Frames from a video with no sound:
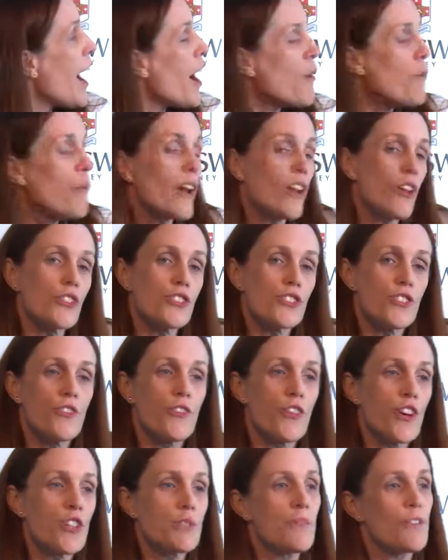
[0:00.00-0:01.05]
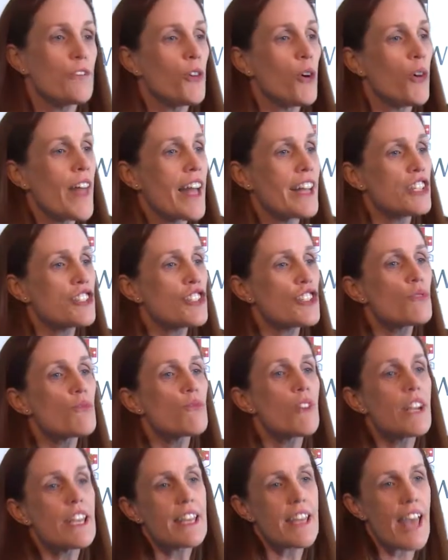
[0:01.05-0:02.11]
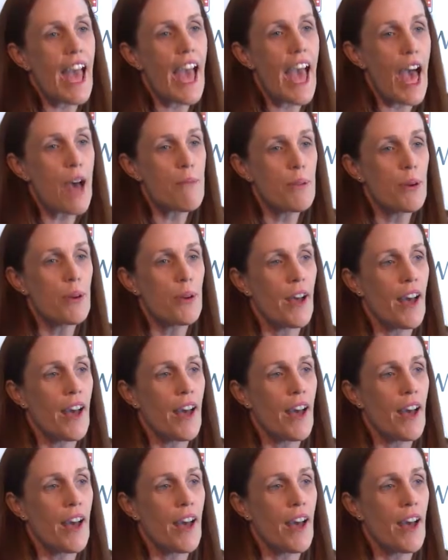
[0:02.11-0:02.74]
What I'll do first before that is just recap